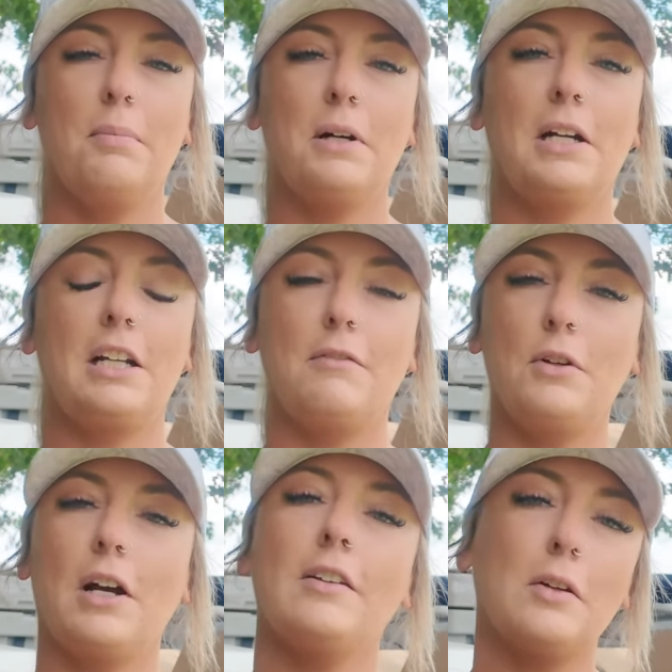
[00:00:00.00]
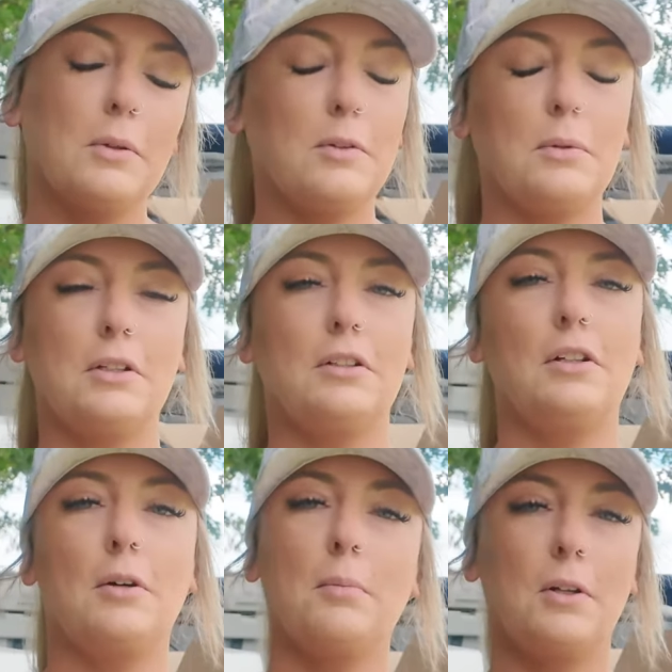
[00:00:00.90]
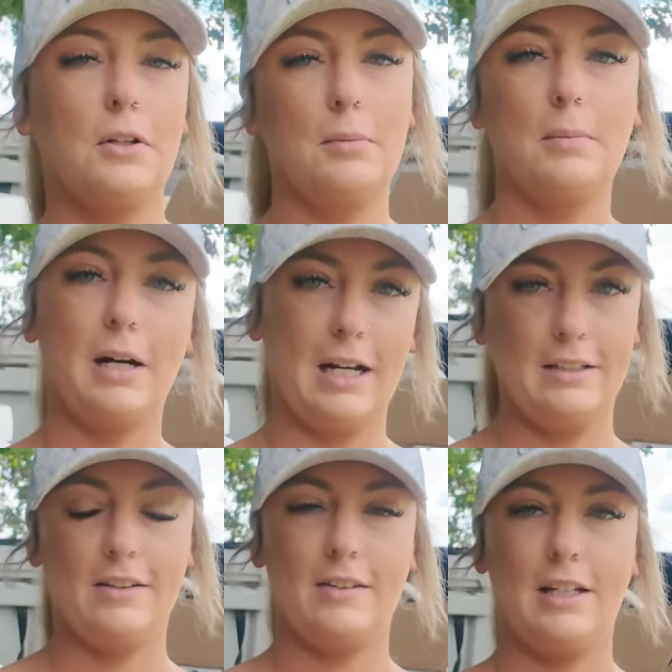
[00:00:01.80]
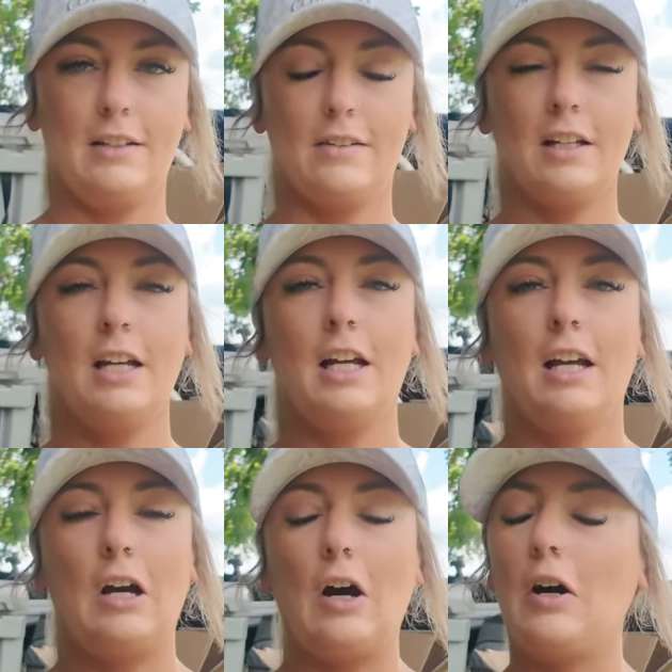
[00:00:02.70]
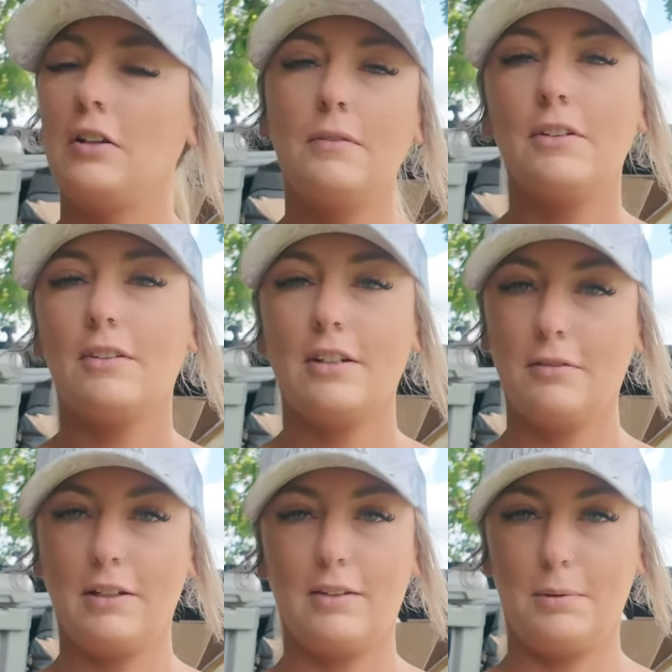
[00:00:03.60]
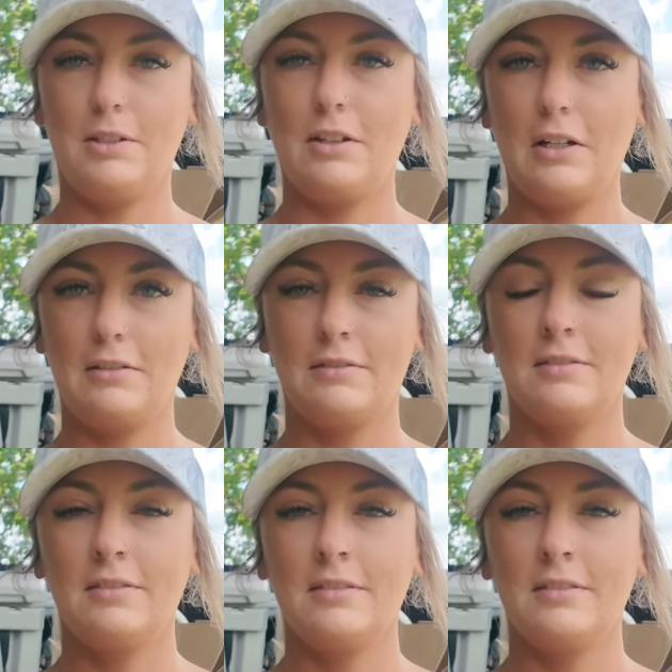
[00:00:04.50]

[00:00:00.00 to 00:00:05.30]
but if you guys always wanted to know a little bit behind the scenes, all of this stuff has been done